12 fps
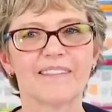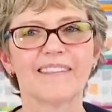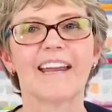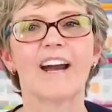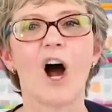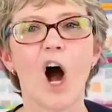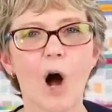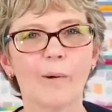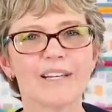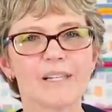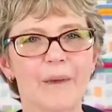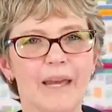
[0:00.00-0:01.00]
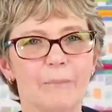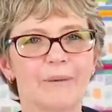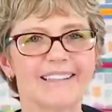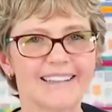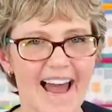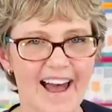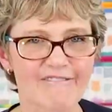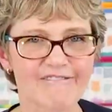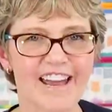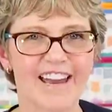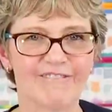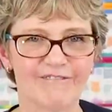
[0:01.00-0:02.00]
They always make me laugh
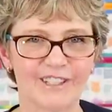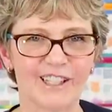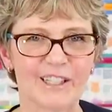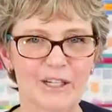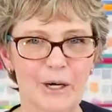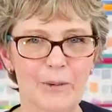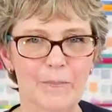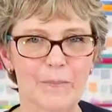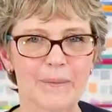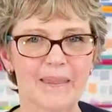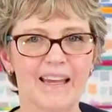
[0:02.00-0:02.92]
and feel at home.